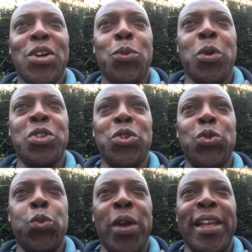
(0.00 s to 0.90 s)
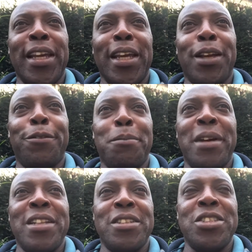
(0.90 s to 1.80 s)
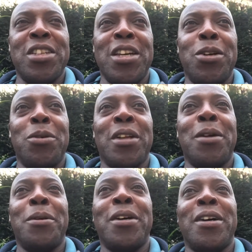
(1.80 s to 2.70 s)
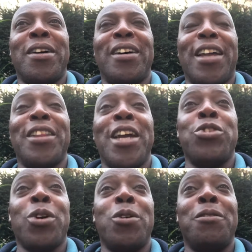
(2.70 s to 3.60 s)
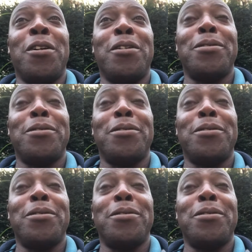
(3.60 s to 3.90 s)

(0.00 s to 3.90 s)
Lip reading: wasn't willing for me to see who they were, and they drove off.